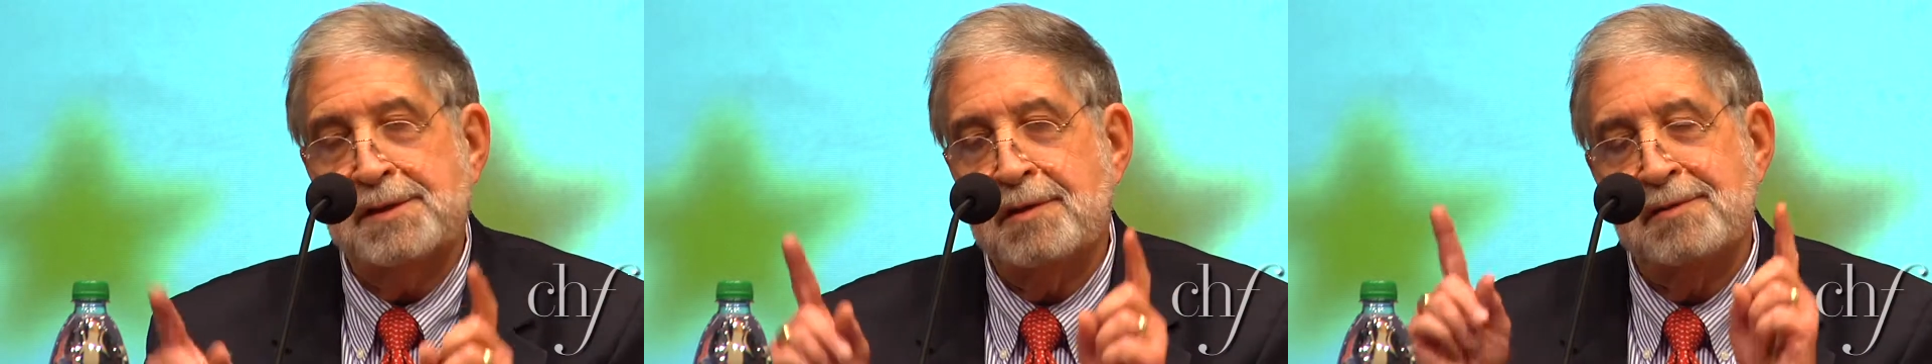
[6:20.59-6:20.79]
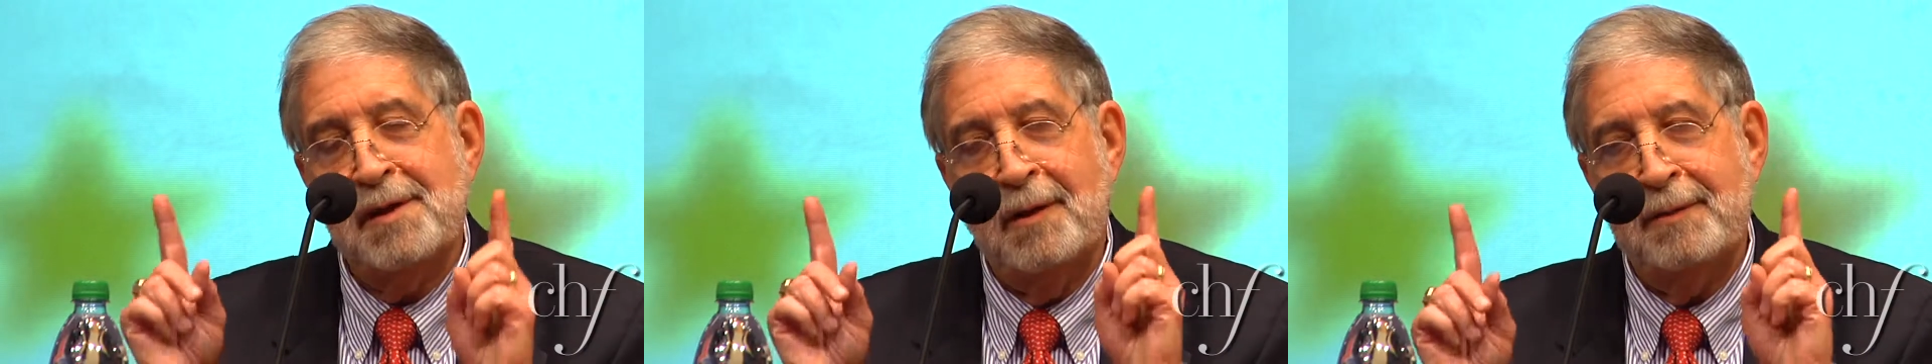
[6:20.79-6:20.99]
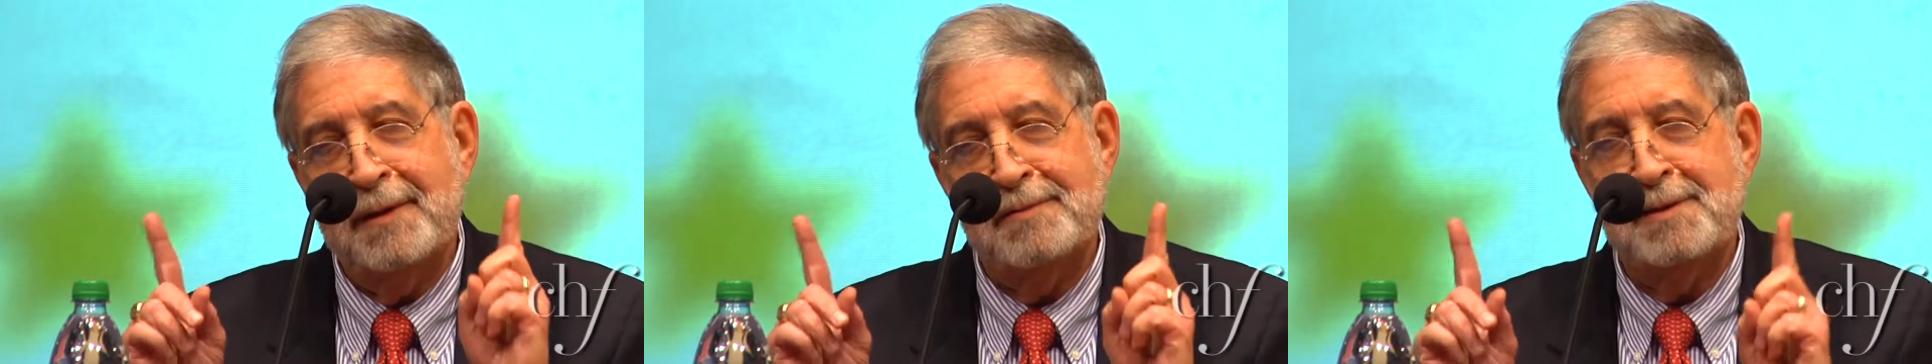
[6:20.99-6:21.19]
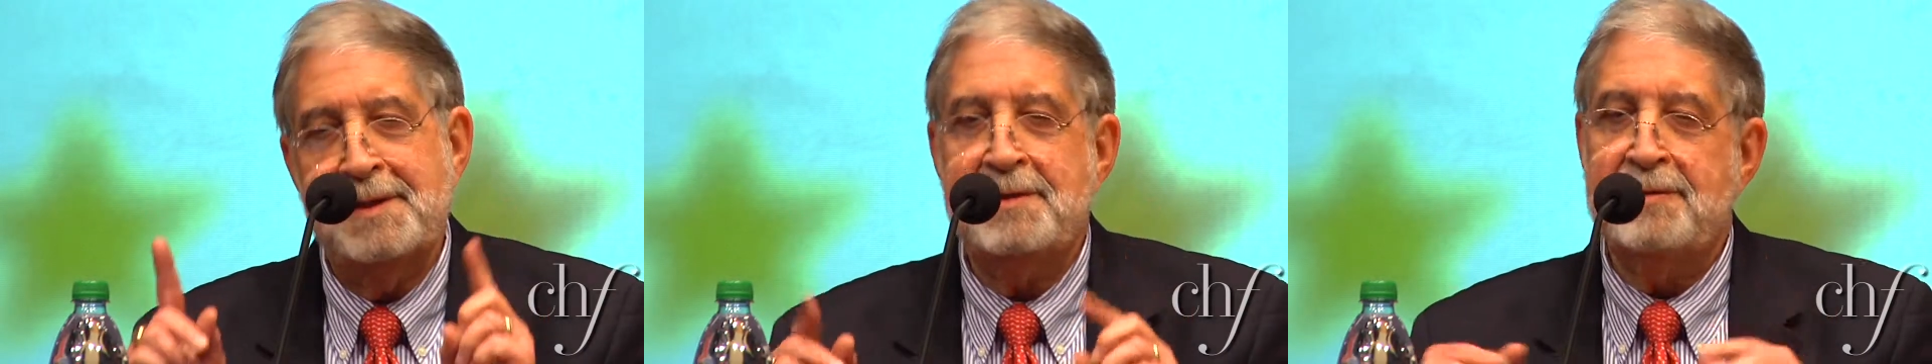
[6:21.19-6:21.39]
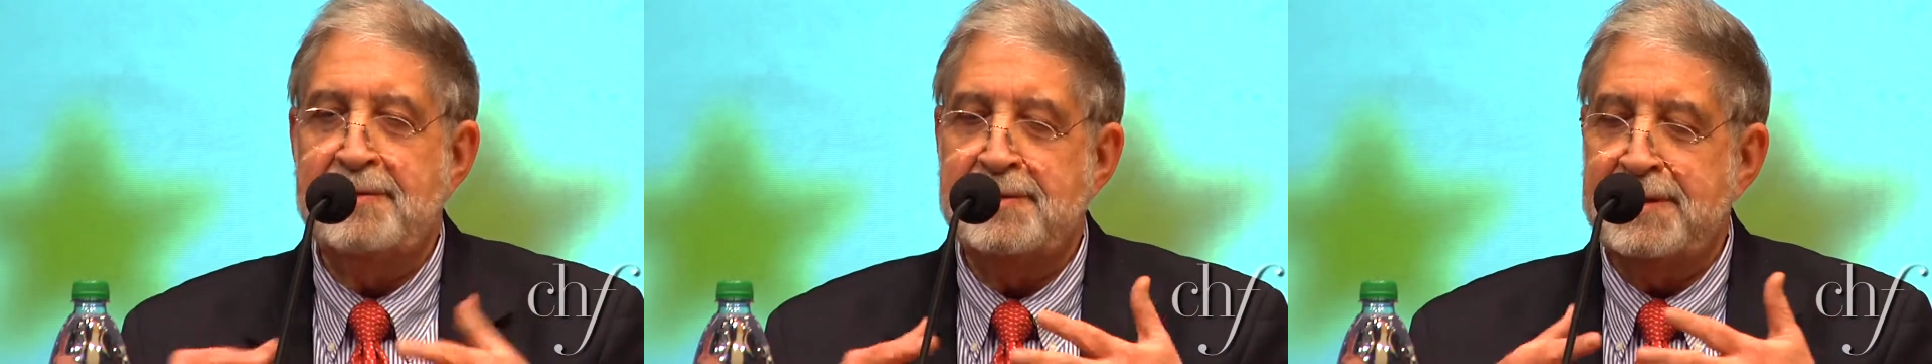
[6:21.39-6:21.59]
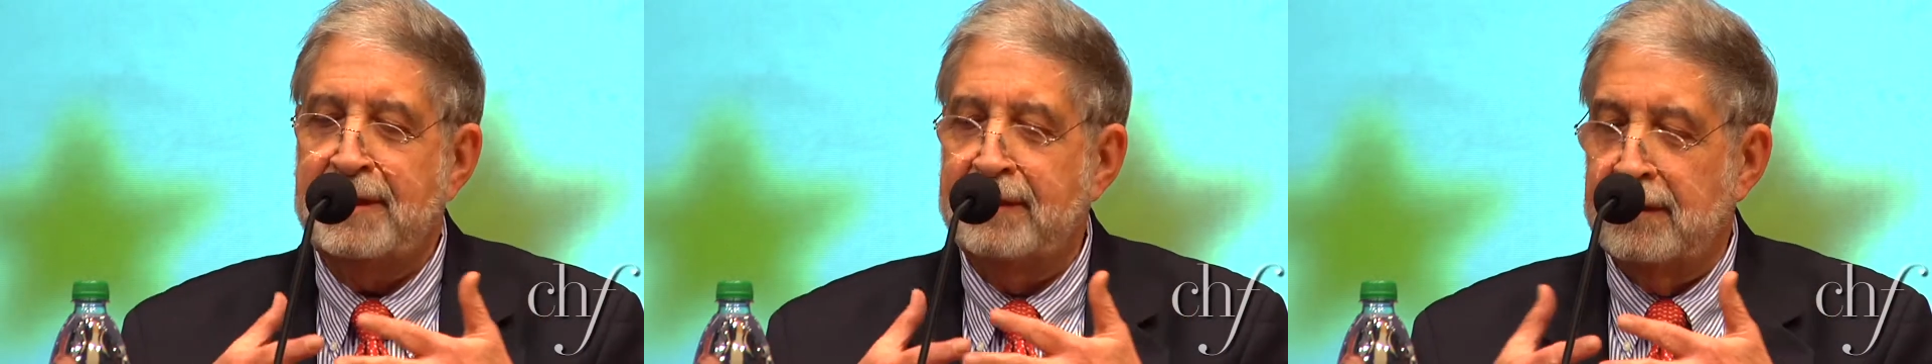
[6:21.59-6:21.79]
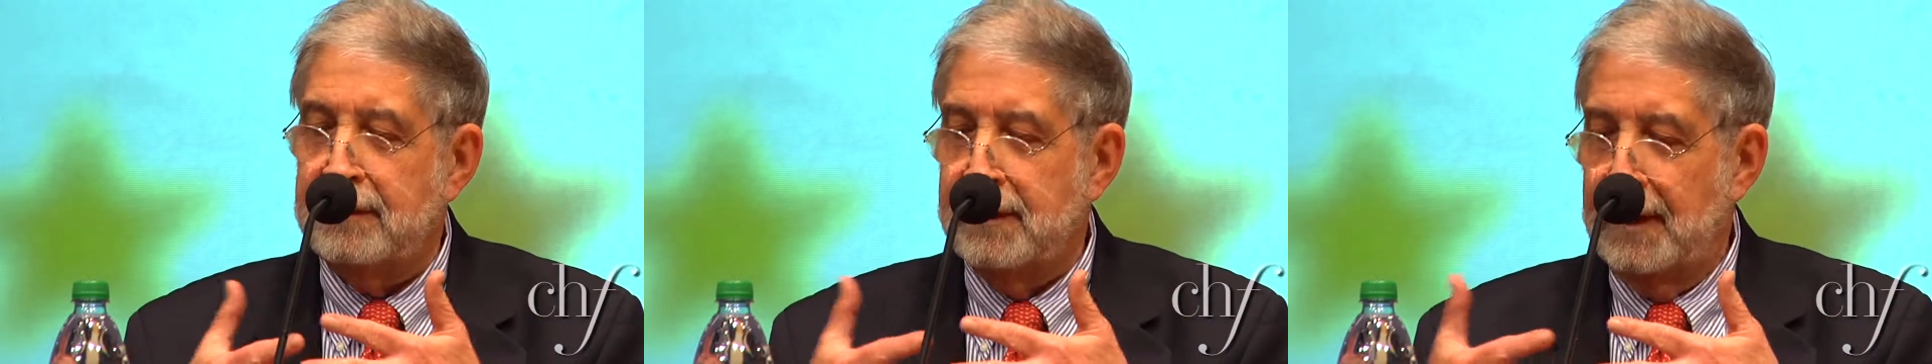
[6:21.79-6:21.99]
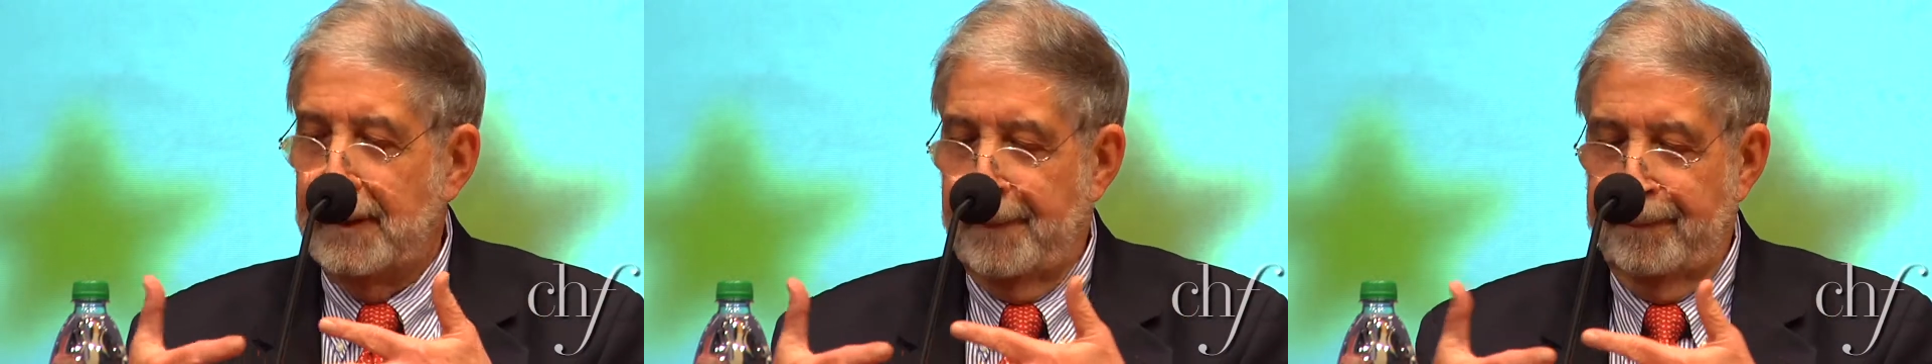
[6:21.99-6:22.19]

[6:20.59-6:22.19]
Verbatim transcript: there, oh, there, there, there's a little